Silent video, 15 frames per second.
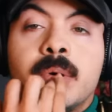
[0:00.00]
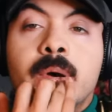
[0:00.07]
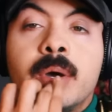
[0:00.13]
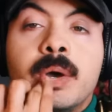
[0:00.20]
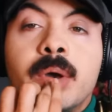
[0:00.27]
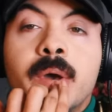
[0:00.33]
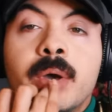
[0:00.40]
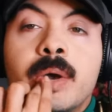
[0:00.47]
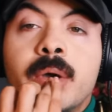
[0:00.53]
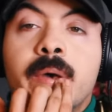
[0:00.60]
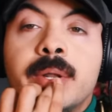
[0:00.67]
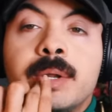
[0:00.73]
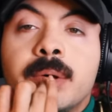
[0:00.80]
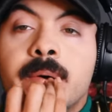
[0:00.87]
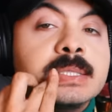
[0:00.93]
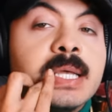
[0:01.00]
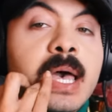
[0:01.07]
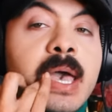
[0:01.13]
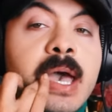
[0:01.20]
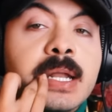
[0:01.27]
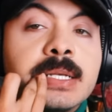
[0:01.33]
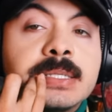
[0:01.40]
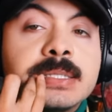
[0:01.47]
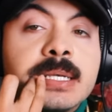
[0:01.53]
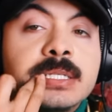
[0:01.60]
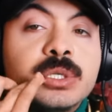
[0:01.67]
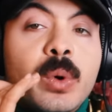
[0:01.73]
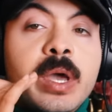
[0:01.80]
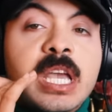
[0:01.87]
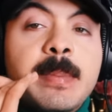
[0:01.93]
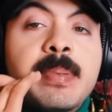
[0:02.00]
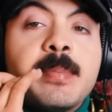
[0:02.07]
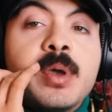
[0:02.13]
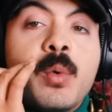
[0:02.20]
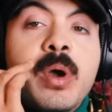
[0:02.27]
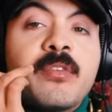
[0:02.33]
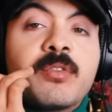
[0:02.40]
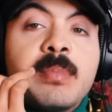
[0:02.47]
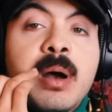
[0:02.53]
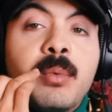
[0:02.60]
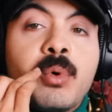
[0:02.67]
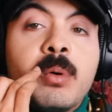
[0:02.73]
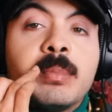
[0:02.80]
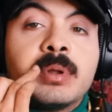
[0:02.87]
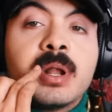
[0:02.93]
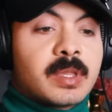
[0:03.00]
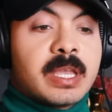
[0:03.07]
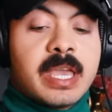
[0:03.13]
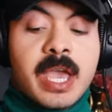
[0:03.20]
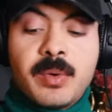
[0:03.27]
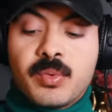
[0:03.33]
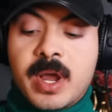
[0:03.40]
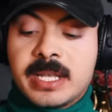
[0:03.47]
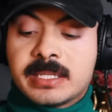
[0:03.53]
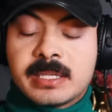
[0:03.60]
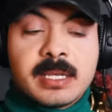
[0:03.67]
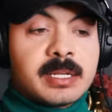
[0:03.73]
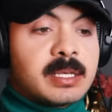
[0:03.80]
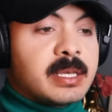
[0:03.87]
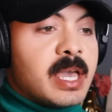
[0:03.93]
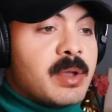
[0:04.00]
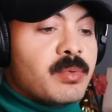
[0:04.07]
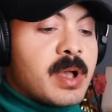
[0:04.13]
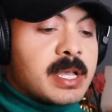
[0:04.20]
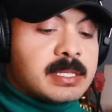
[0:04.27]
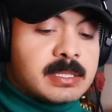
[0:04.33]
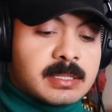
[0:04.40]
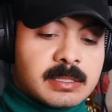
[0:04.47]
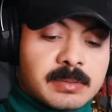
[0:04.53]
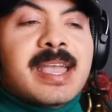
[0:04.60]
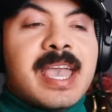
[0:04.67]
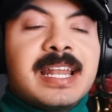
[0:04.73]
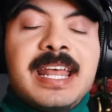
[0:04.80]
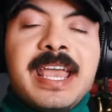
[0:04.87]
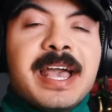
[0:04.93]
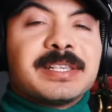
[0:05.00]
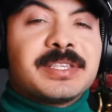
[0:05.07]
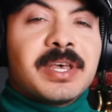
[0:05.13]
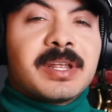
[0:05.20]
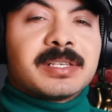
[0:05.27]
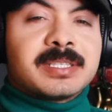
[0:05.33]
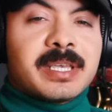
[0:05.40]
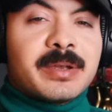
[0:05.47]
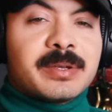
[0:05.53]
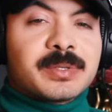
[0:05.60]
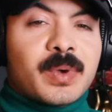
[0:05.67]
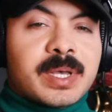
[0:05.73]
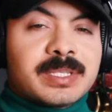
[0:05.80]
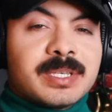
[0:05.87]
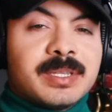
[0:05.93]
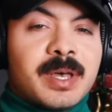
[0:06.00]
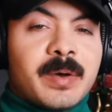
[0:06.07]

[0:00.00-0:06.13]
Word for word: Well, Diana said you ain't keeping me away from my woman. Gay rights, honey. Gay rights. Can I ask y'all a serious question